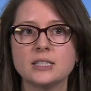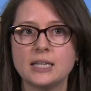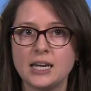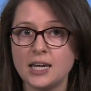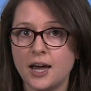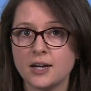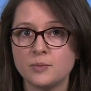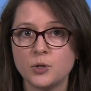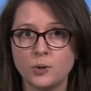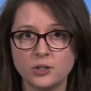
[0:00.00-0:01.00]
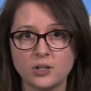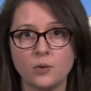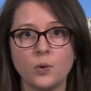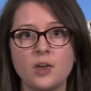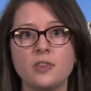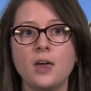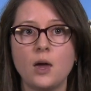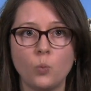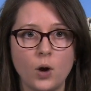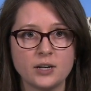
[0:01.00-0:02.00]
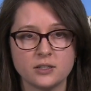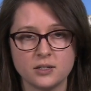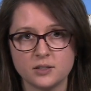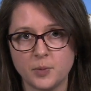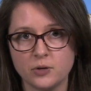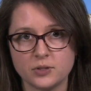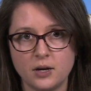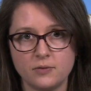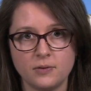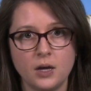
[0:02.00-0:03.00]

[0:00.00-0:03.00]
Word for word: is any item you are done with and want to dispose of.